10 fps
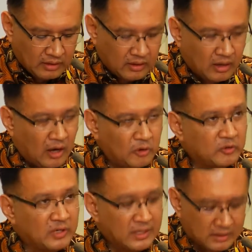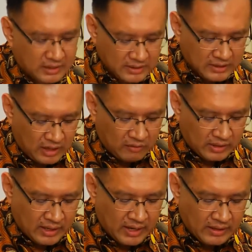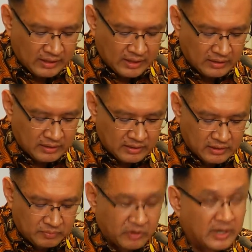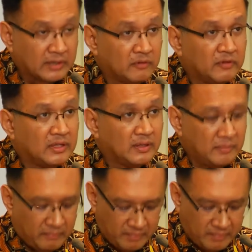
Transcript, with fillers: how to increase our agricultural productivity.